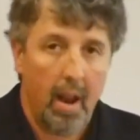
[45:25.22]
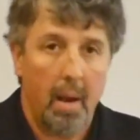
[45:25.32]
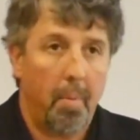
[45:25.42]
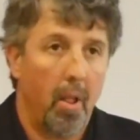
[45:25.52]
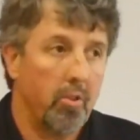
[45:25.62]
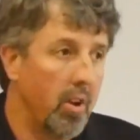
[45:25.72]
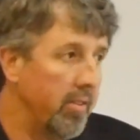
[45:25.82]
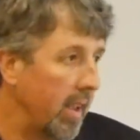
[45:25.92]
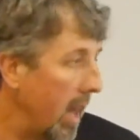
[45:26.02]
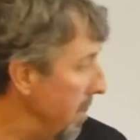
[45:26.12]
I
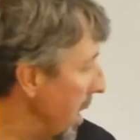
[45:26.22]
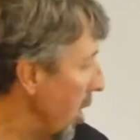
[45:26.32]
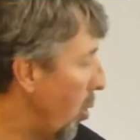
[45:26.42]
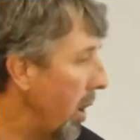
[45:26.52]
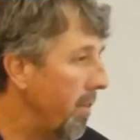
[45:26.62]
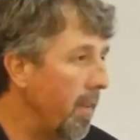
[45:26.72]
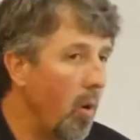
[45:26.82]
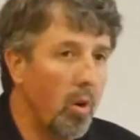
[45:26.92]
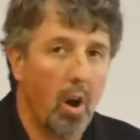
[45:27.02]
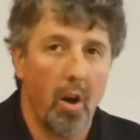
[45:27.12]
apologize. I got to make a quick
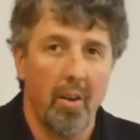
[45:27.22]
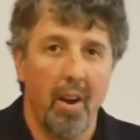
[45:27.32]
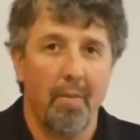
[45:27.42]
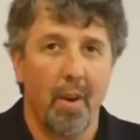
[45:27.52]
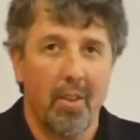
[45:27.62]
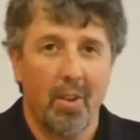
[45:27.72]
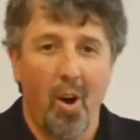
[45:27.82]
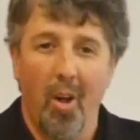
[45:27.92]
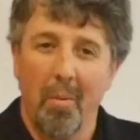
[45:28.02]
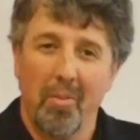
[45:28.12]
phone call here. I forgot to
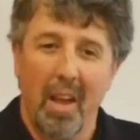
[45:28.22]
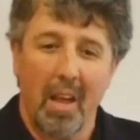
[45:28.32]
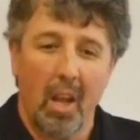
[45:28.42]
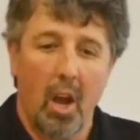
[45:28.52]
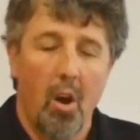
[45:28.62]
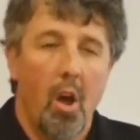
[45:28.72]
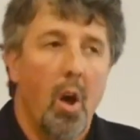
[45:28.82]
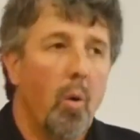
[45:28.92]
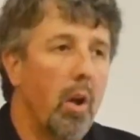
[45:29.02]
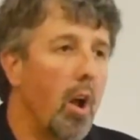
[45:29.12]
call him a second ago.
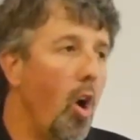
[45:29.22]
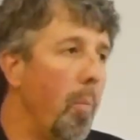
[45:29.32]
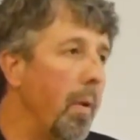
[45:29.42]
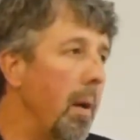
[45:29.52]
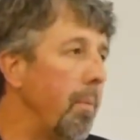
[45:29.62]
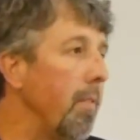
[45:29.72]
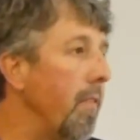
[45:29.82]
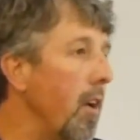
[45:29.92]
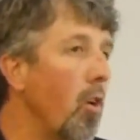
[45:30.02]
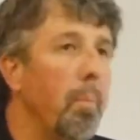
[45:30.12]
We're going to open up with
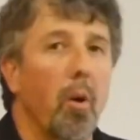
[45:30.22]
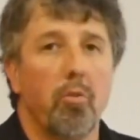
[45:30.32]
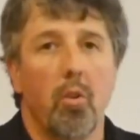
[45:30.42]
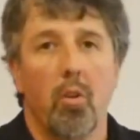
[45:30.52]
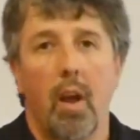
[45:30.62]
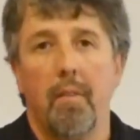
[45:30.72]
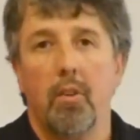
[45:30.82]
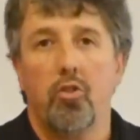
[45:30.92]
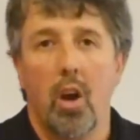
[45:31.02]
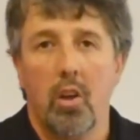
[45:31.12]
federal postal life
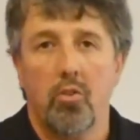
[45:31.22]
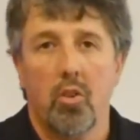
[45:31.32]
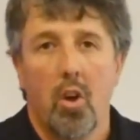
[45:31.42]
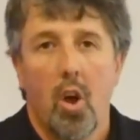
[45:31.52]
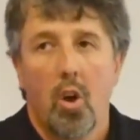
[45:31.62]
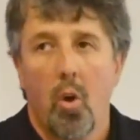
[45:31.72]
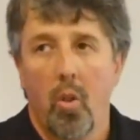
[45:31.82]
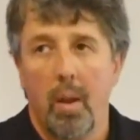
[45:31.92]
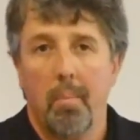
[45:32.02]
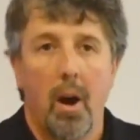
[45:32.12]
and judge
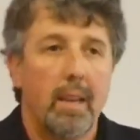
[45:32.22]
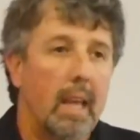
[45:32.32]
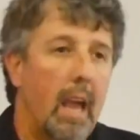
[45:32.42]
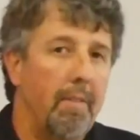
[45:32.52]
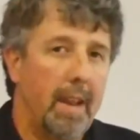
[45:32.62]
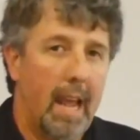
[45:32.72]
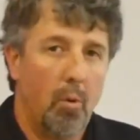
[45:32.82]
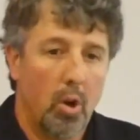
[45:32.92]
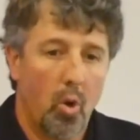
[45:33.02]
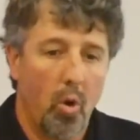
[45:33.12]
Colin Montehaven, and
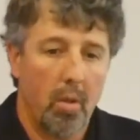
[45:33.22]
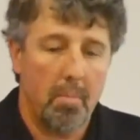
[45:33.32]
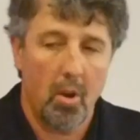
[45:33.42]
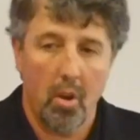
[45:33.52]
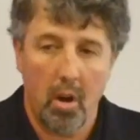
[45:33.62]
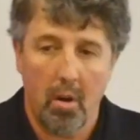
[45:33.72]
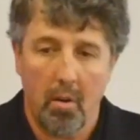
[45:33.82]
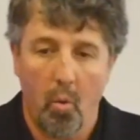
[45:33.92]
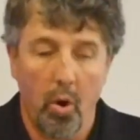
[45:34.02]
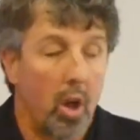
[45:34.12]
Edwin Colin Mueller.
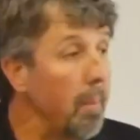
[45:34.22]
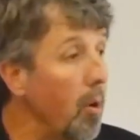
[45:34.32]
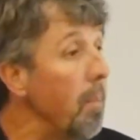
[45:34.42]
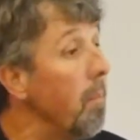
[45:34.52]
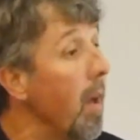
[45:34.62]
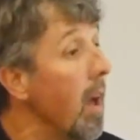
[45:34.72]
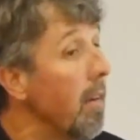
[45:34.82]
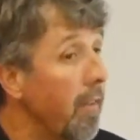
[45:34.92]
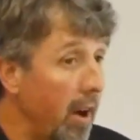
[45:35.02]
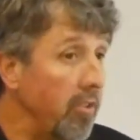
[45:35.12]
We're going to put
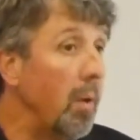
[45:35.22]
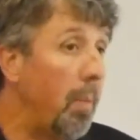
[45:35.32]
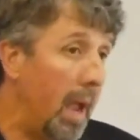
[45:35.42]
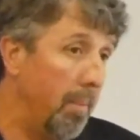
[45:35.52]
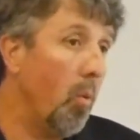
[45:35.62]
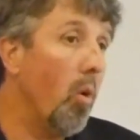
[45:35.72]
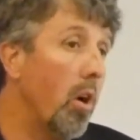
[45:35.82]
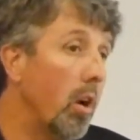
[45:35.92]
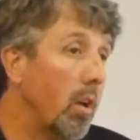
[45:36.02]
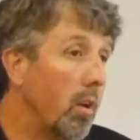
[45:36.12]
forensic
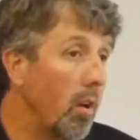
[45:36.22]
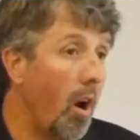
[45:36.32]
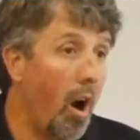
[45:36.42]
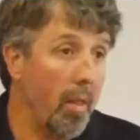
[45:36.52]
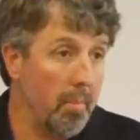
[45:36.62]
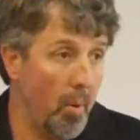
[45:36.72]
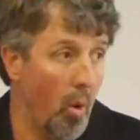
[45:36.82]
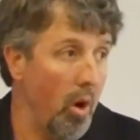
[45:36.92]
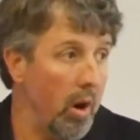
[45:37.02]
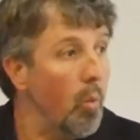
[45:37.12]
paperwork on the
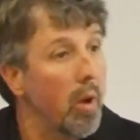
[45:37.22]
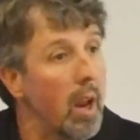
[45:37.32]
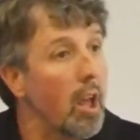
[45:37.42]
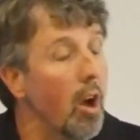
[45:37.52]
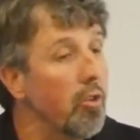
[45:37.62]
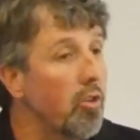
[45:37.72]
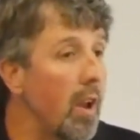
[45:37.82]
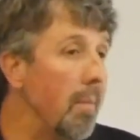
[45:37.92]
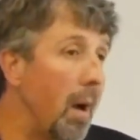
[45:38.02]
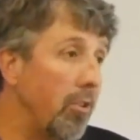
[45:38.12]
board and we're going to go
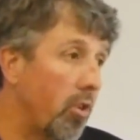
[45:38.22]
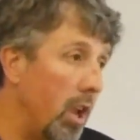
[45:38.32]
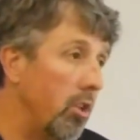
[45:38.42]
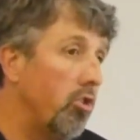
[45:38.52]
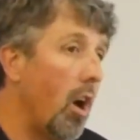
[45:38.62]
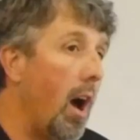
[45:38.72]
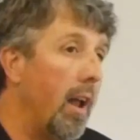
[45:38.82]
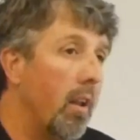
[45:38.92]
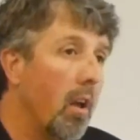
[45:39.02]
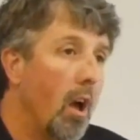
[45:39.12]
screen by
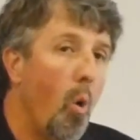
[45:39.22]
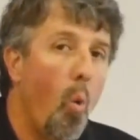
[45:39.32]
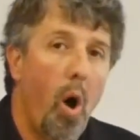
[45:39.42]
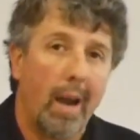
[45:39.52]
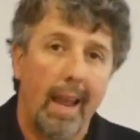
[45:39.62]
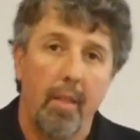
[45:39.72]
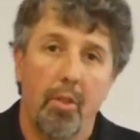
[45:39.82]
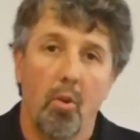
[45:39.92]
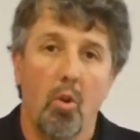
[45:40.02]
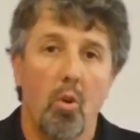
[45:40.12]
screenshot, walking
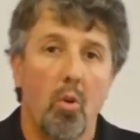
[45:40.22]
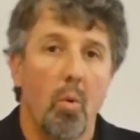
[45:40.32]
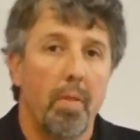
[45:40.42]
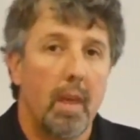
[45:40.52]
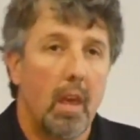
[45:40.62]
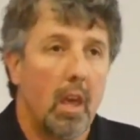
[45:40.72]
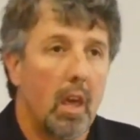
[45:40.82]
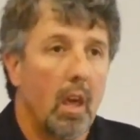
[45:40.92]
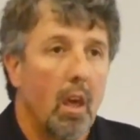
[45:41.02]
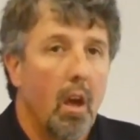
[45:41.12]
through
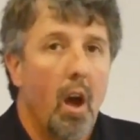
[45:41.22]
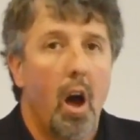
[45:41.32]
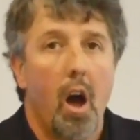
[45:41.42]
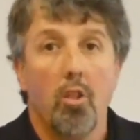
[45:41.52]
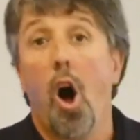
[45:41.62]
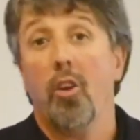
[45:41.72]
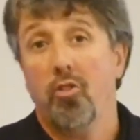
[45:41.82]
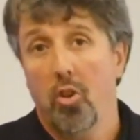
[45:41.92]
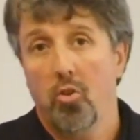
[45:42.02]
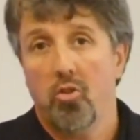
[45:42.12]
the uh,
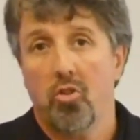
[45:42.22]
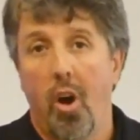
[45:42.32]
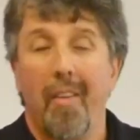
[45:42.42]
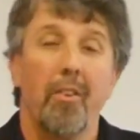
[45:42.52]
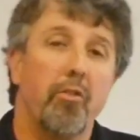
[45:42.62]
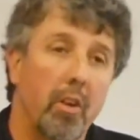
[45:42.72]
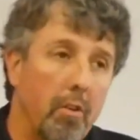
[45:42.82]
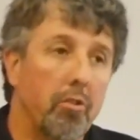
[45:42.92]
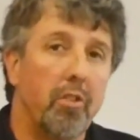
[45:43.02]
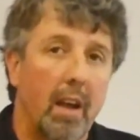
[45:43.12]
lawsuits on the
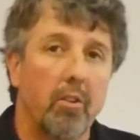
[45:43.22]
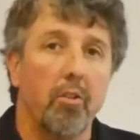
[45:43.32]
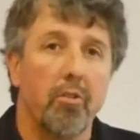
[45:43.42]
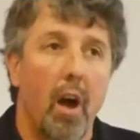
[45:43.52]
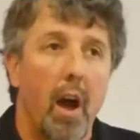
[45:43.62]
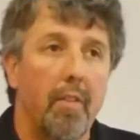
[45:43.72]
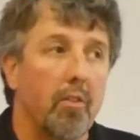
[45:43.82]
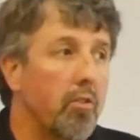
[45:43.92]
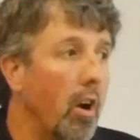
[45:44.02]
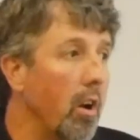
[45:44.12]
civil sector side
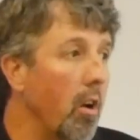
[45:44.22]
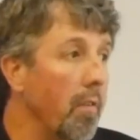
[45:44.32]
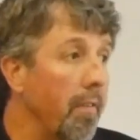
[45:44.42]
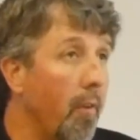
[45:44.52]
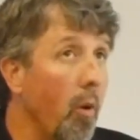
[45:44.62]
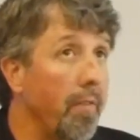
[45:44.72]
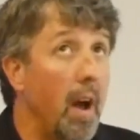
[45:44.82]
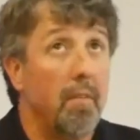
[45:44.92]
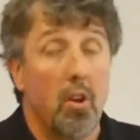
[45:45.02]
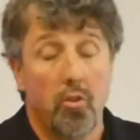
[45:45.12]
that started over four or
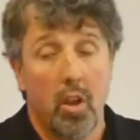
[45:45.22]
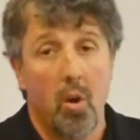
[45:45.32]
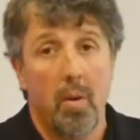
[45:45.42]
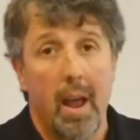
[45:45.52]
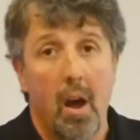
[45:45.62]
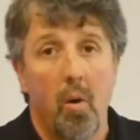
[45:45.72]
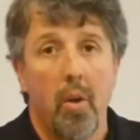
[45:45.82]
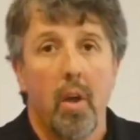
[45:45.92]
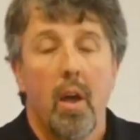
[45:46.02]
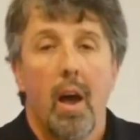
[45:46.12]
five years ago now
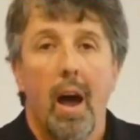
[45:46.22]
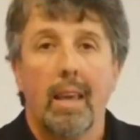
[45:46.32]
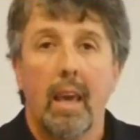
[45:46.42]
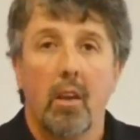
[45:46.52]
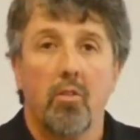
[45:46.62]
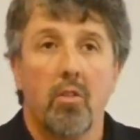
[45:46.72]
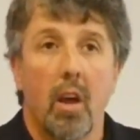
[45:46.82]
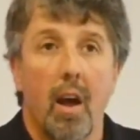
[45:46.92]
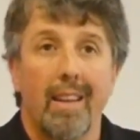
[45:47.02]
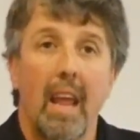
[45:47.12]
against
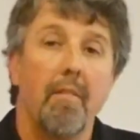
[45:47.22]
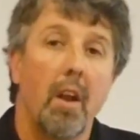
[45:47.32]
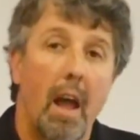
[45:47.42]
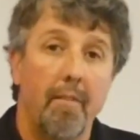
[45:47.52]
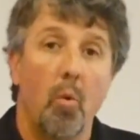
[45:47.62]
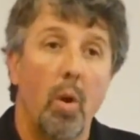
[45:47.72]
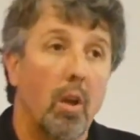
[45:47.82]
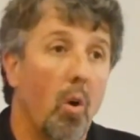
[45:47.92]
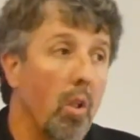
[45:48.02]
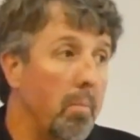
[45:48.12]
uh, David hyphen
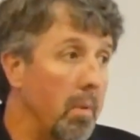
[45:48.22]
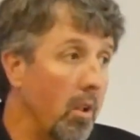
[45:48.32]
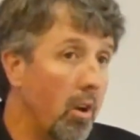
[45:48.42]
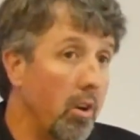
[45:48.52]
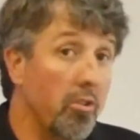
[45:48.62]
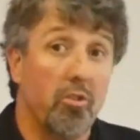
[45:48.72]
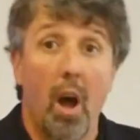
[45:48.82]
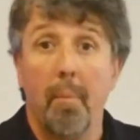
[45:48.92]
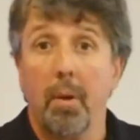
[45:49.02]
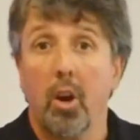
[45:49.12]
Wynn and Miller to
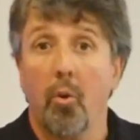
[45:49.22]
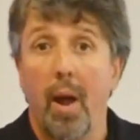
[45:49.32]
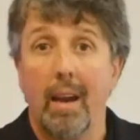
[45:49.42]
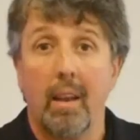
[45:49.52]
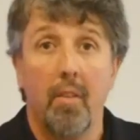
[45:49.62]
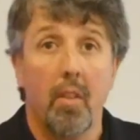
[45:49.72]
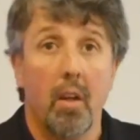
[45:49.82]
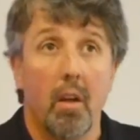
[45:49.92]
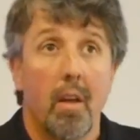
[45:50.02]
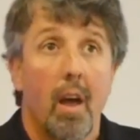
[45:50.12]
stop and correct in
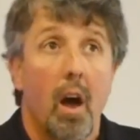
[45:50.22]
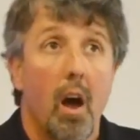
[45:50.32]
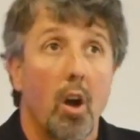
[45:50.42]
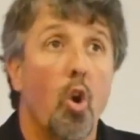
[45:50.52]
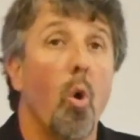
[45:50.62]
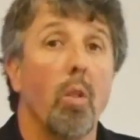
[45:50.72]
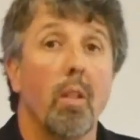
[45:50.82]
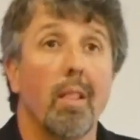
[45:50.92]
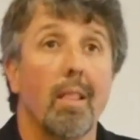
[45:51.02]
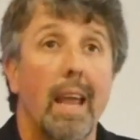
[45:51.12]
the uh,
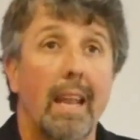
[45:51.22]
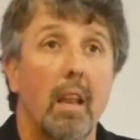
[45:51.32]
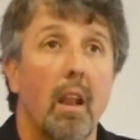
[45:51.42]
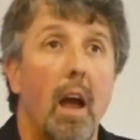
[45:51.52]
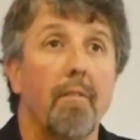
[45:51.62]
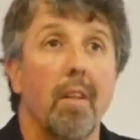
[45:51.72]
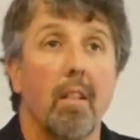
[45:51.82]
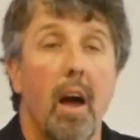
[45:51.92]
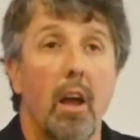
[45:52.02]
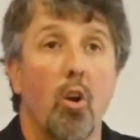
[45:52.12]
colon Layton
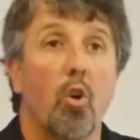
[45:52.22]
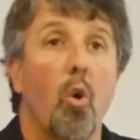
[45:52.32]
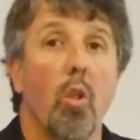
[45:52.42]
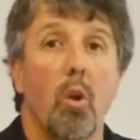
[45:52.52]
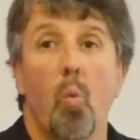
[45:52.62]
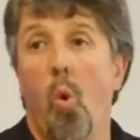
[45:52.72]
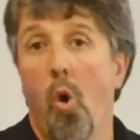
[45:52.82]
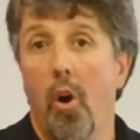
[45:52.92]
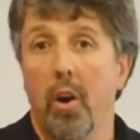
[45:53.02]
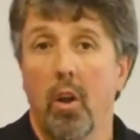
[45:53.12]
hyphen Lionel colon
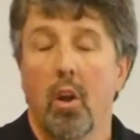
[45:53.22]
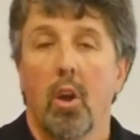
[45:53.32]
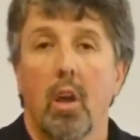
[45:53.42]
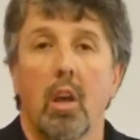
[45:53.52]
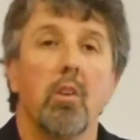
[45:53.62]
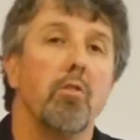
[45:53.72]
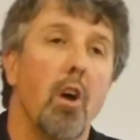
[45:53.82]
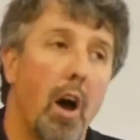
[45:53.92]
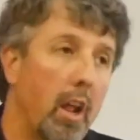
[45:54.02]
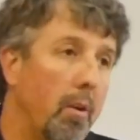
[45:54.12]
Ward. He is
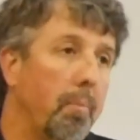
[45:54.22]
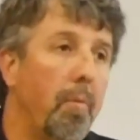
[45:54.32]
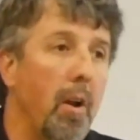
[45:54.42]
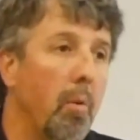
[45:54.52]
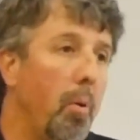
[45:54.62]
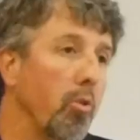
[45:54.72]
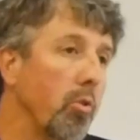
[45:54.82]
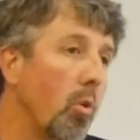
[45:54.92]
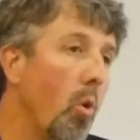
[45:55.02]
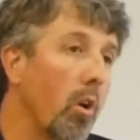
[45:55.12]
not a federal
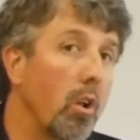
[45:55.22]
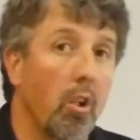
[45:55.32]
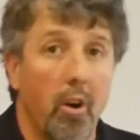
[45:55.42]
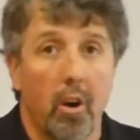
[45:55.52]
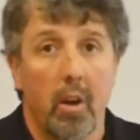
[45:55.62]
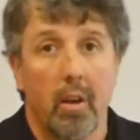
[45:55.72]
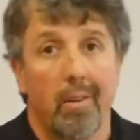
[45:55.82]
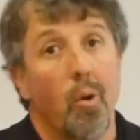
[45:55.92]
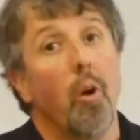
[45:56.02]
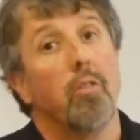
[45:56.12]
postal court clerk,
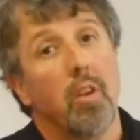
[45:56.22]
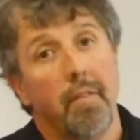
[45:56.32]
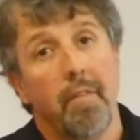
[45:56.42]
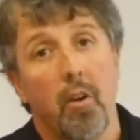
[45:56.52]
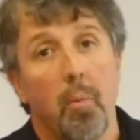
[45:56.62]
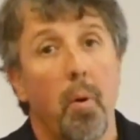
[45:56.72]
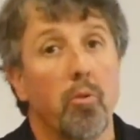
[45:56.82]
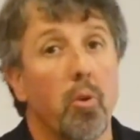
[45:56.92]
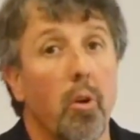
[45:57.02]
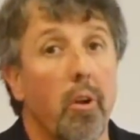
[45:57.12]
nor is he a federal
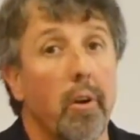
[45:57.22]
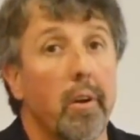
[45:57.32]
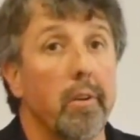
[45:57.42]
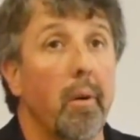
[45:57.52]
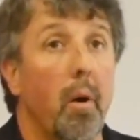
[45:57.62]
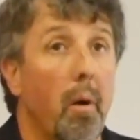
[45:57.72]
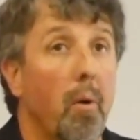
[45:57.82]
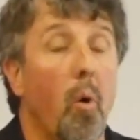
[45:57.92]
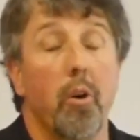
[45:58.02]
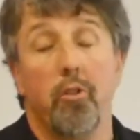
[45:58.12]
postal clerk, uh,
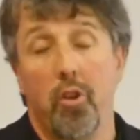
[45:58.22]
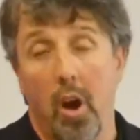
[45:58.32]
court